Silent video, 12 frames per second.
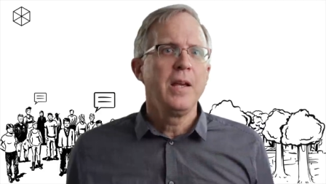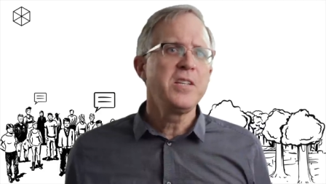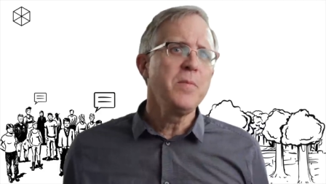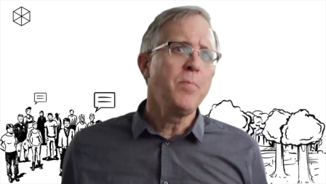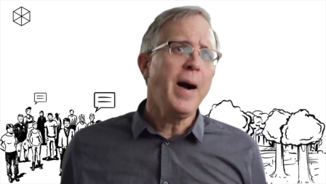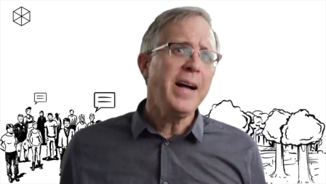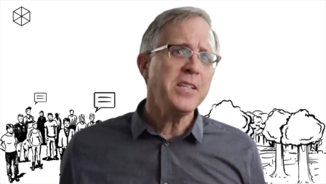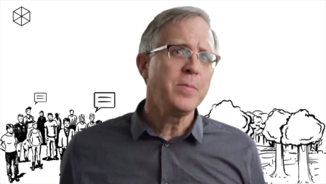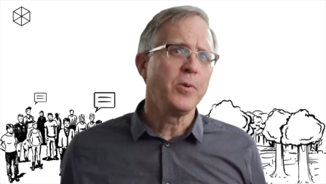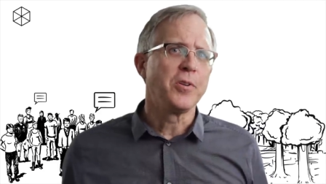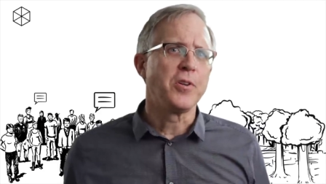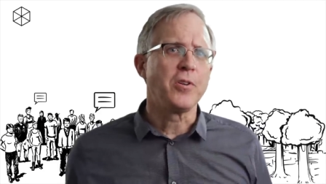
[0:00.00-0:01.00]
It's
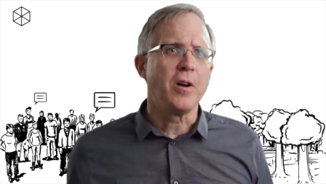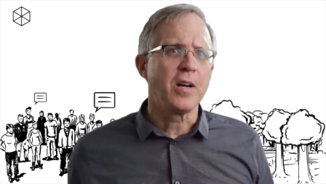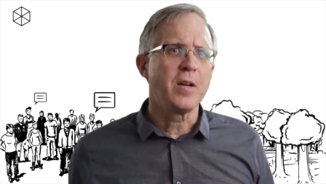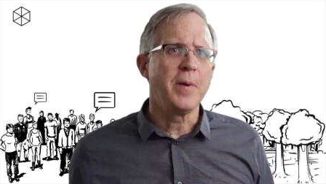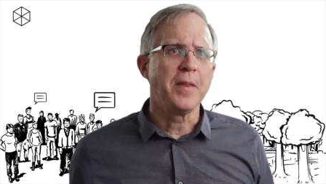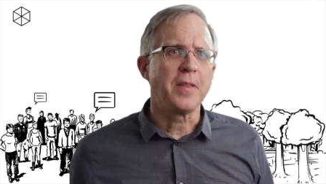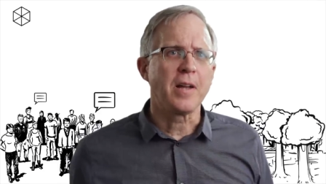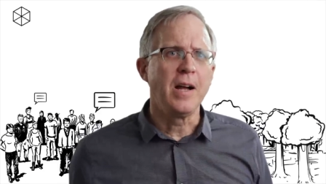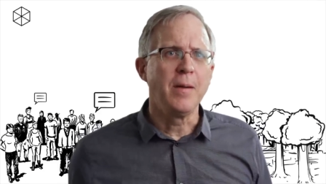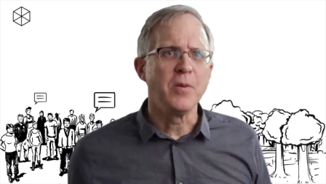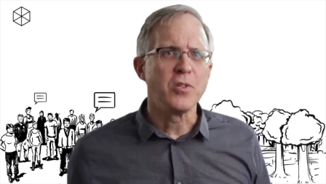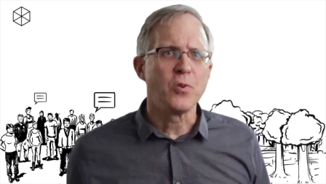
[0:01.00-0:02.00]
impossible to talk about the
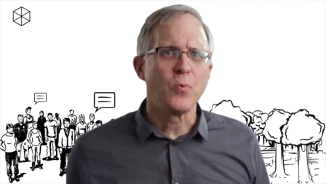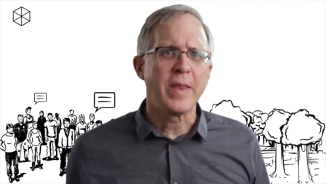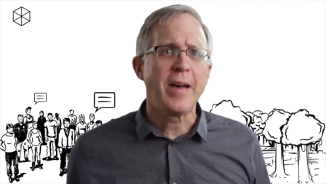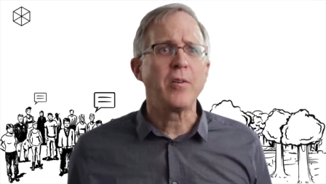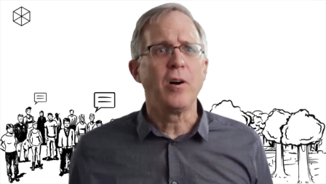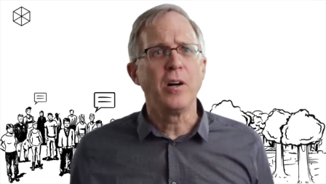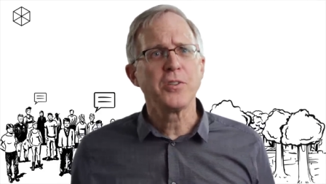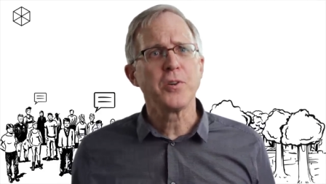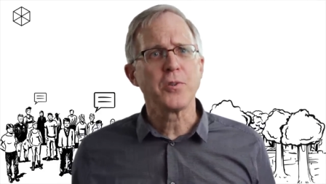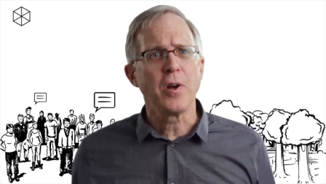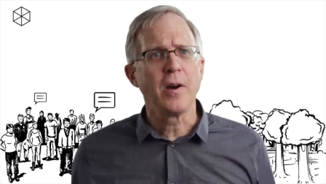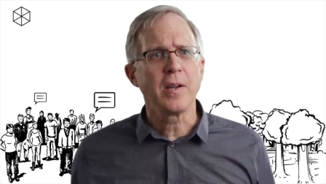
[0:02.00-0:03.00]
commons without
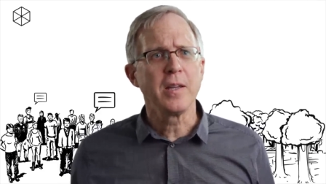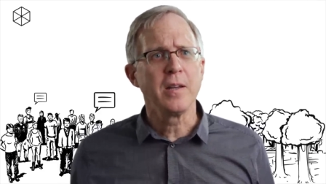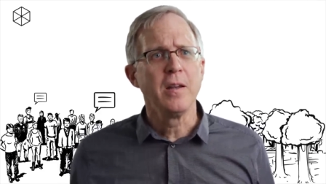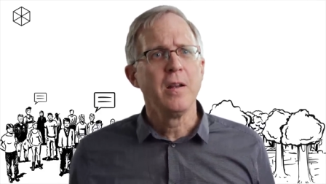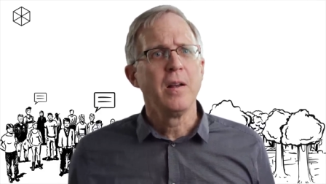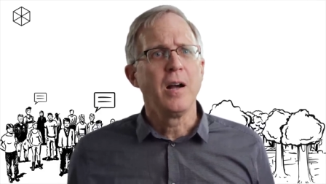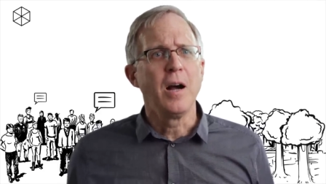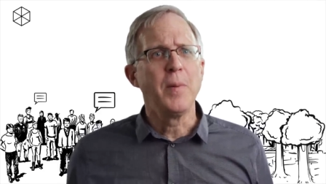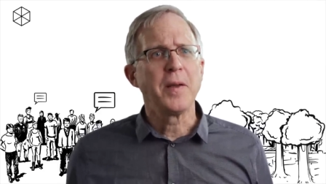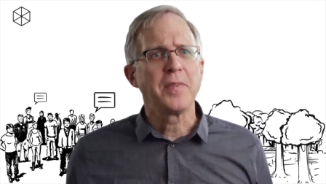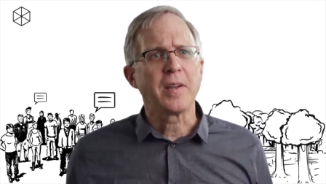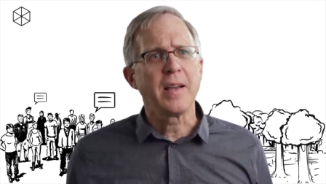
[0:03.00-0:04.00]
also talking
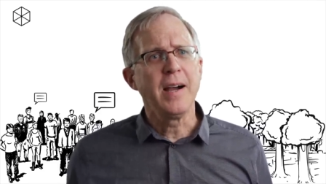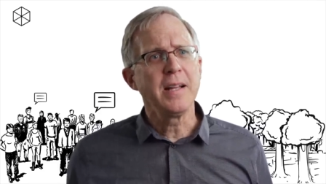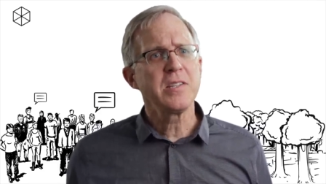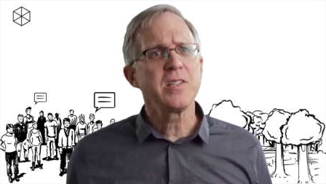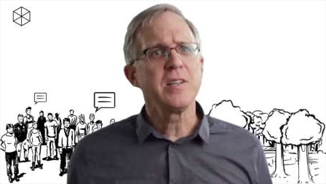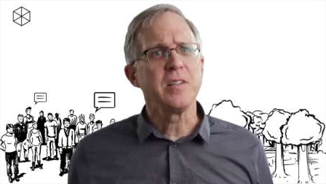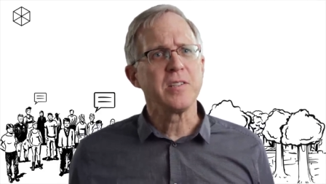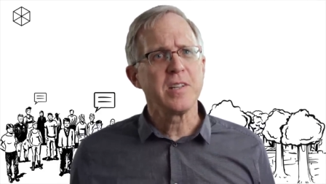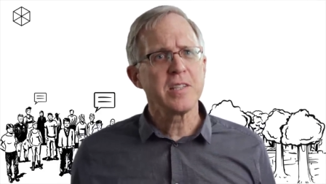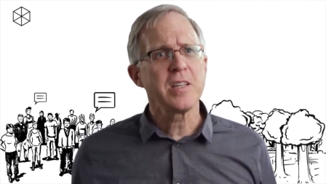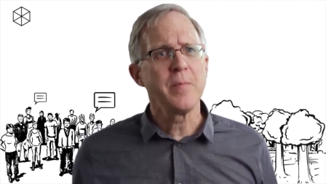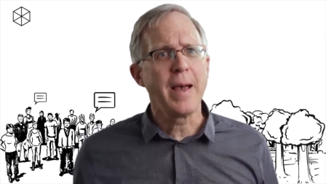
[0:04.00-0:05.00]
about the constant
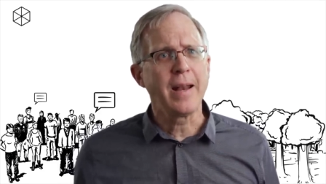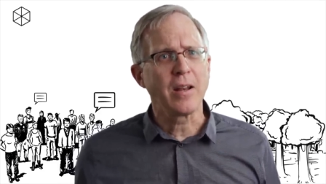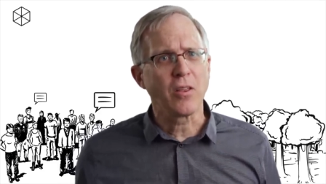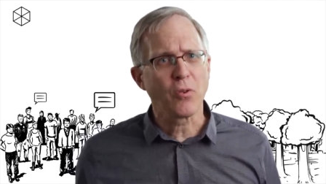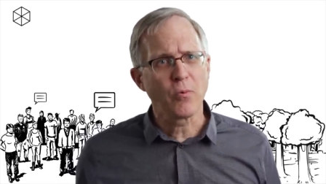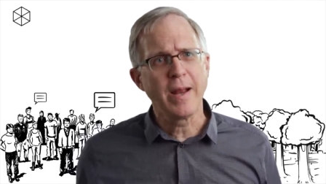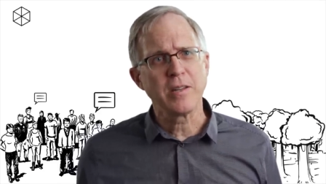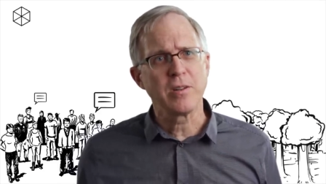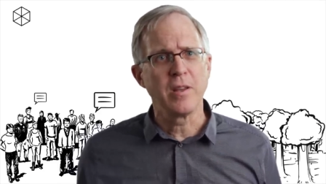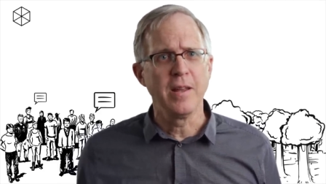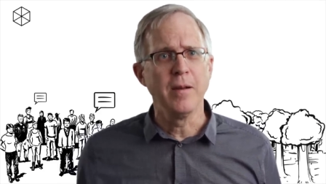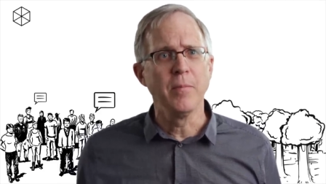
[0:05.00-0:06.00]
systematic threat
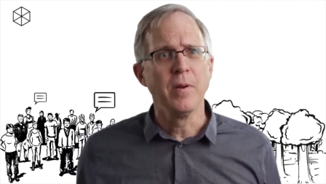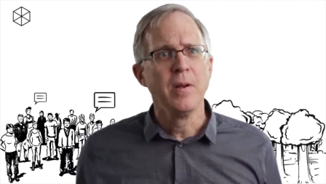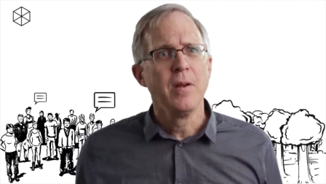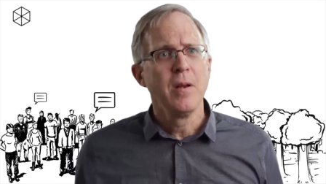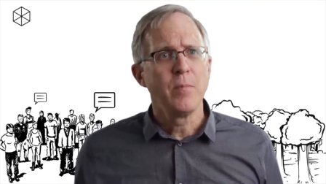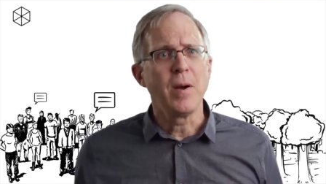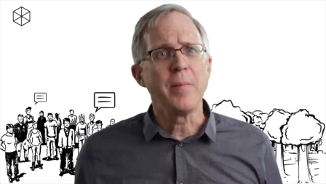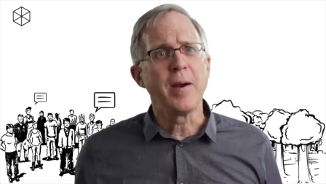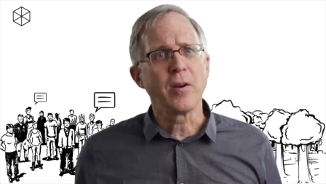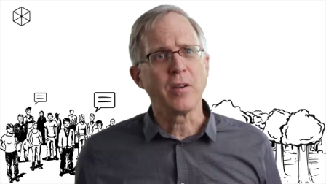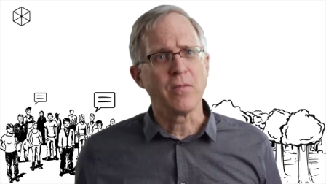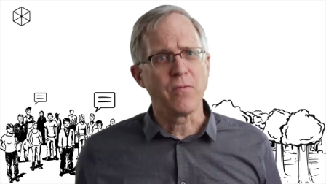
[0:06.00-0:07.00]
to them by
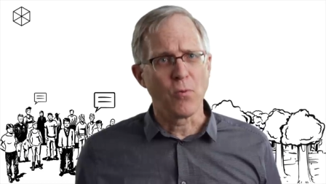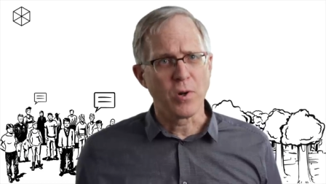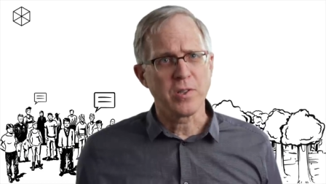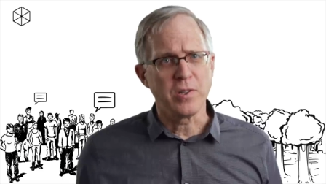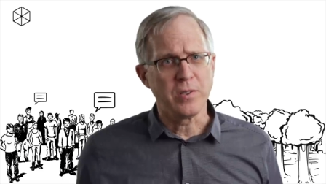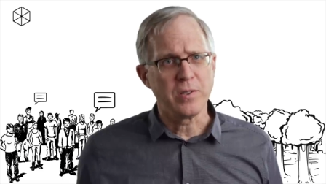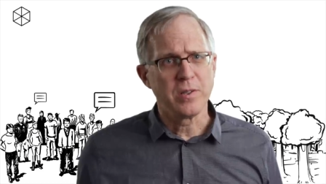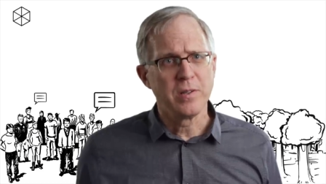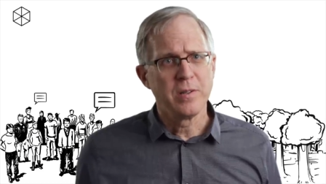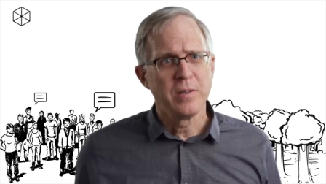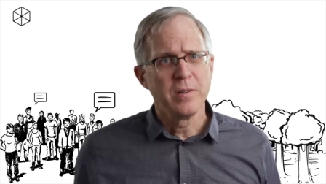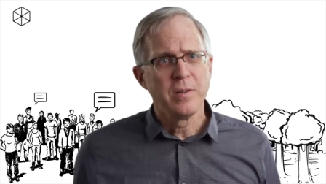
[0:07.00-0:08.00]
market forces.
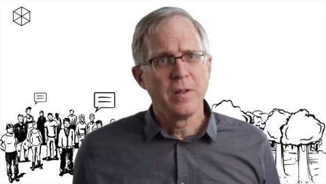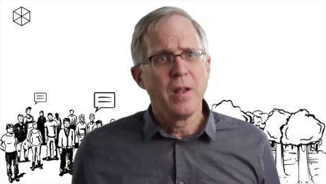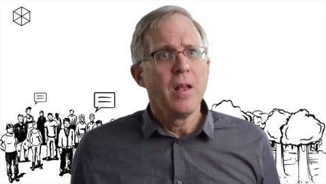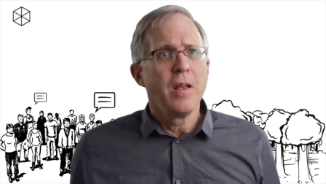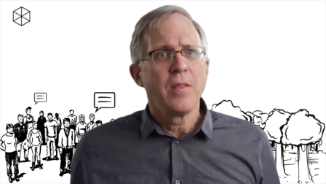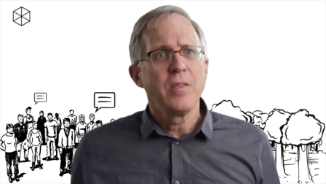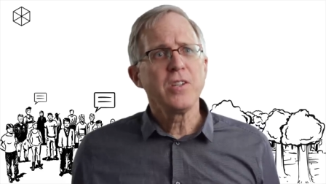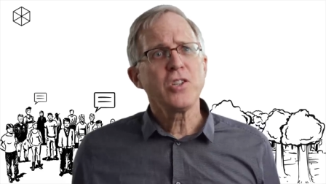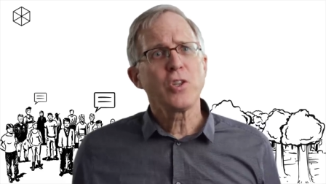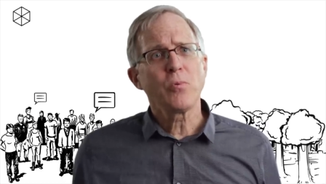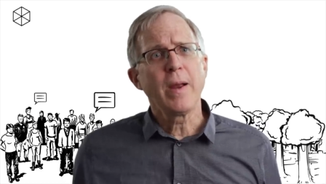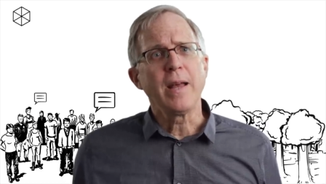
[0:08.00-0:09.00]

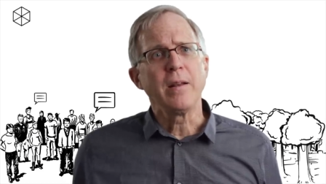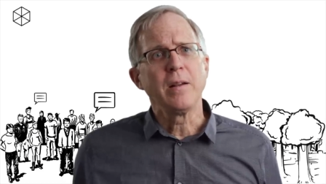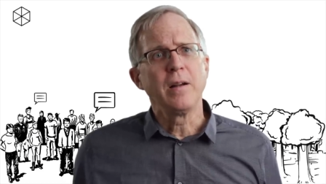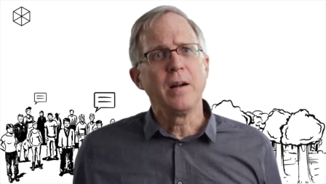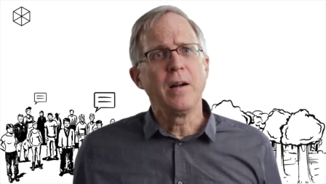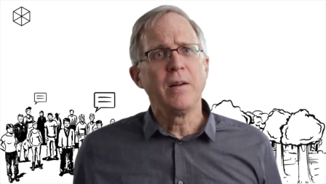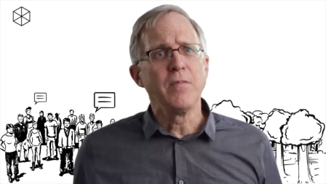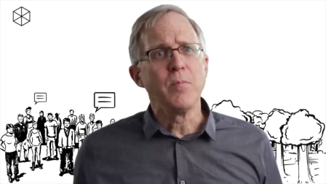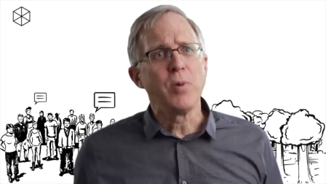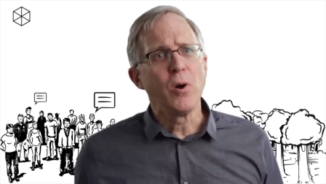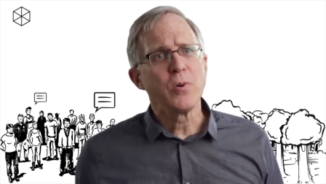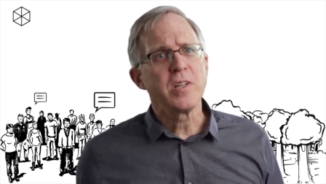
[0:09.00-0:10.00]
This threat of
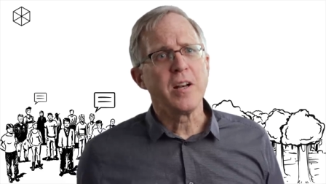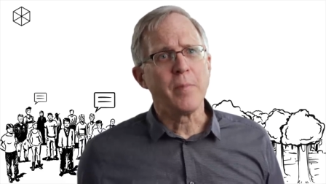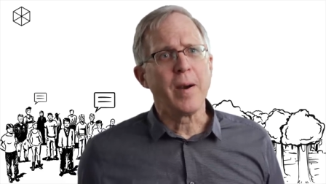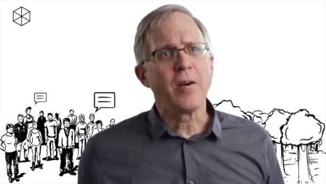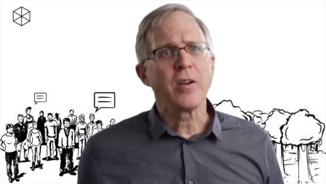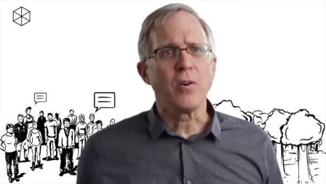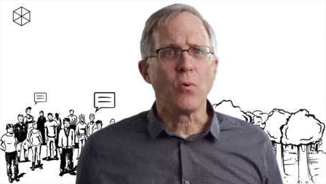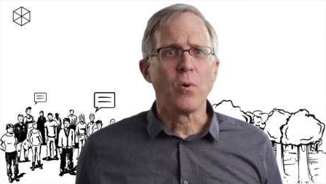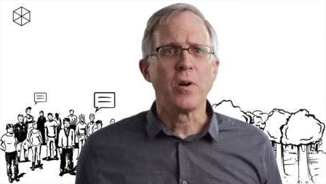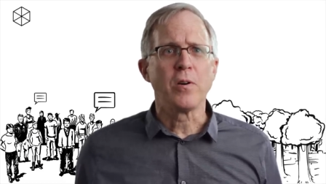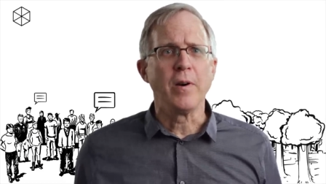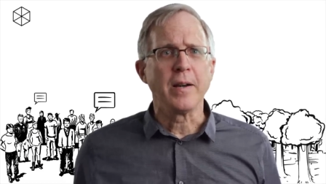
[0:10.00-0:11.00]
imposing a market
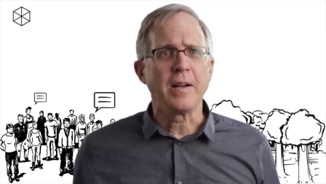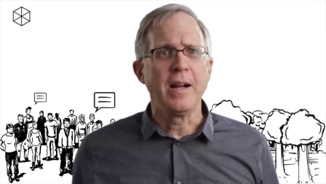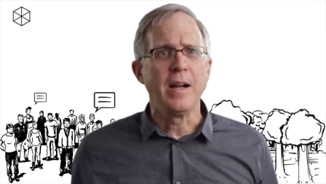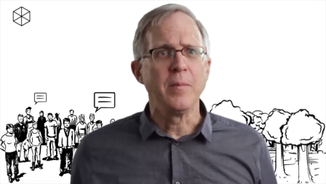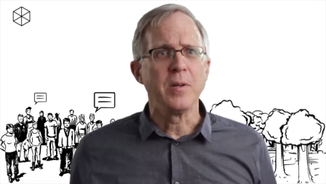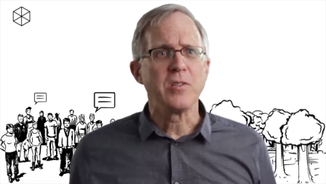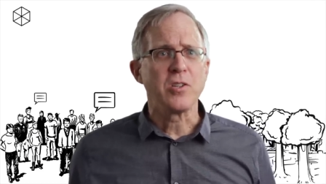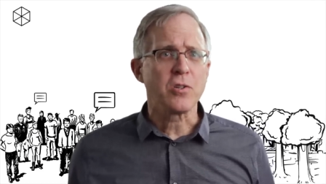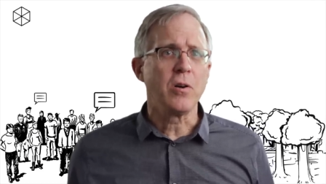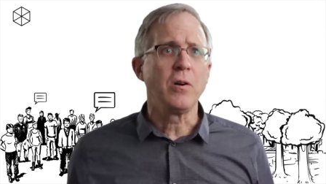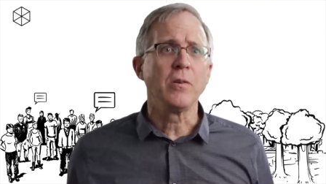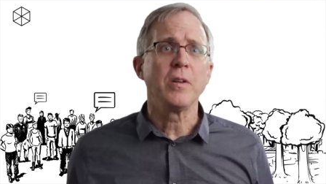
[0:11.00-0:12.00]
order on commons is
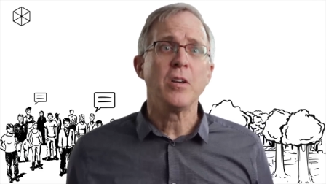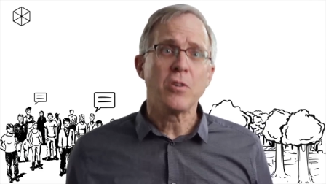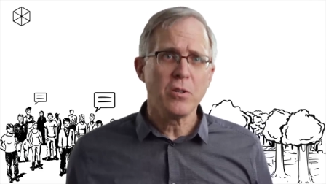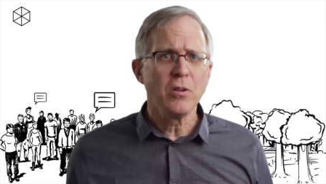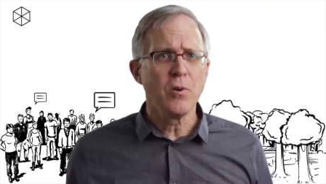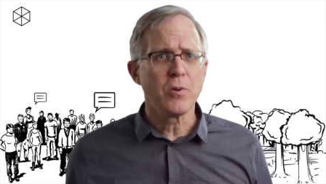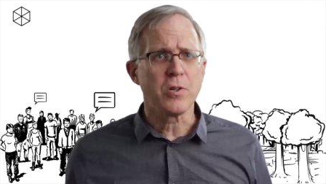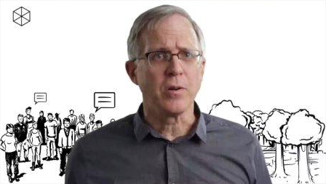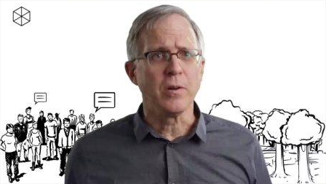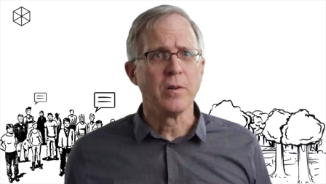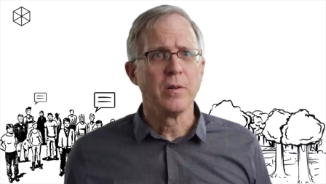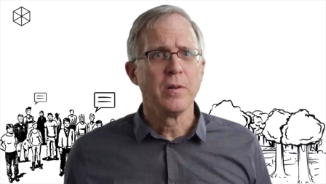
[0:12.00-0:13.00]
called
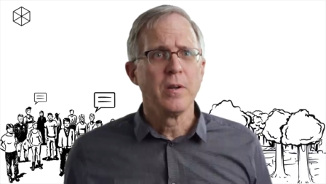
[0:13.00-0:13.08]
enclosure.